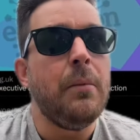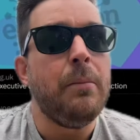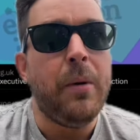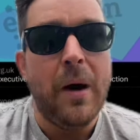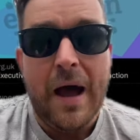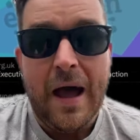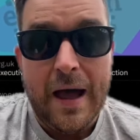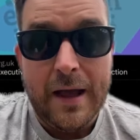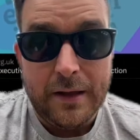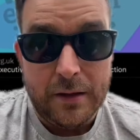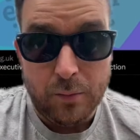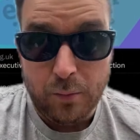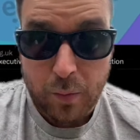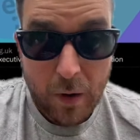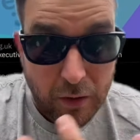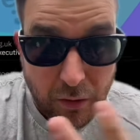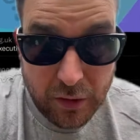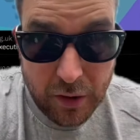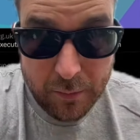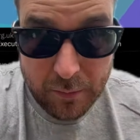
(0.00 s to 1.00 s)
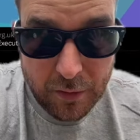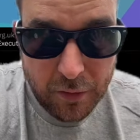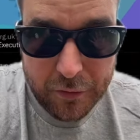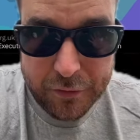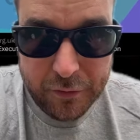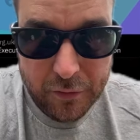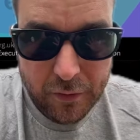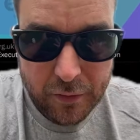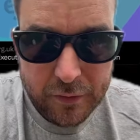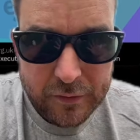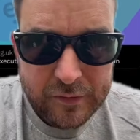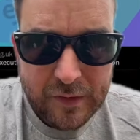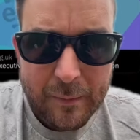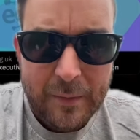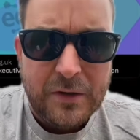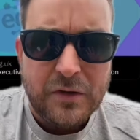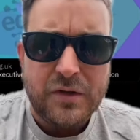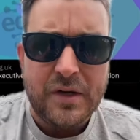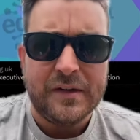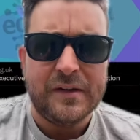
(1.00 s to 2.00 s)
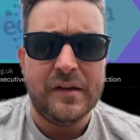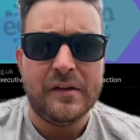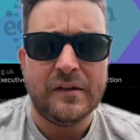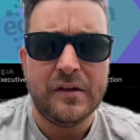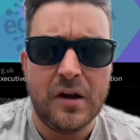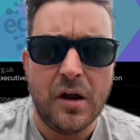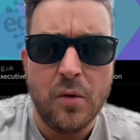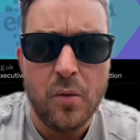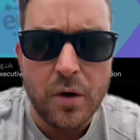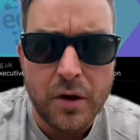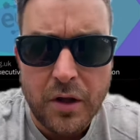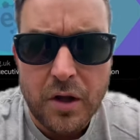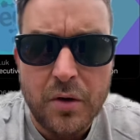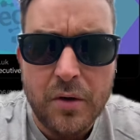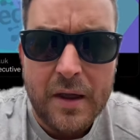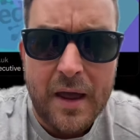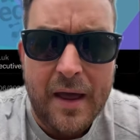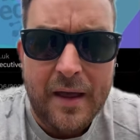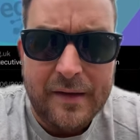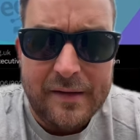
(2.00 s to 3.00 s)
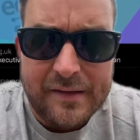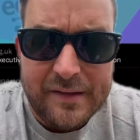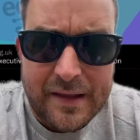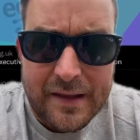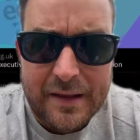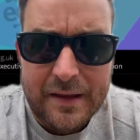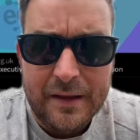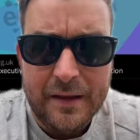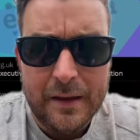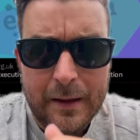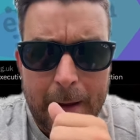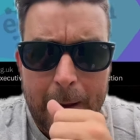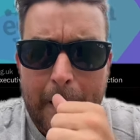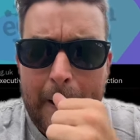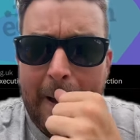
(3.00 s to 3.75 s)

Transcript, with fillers: But I welcome your thoughts. I'm interested to know what you guys think.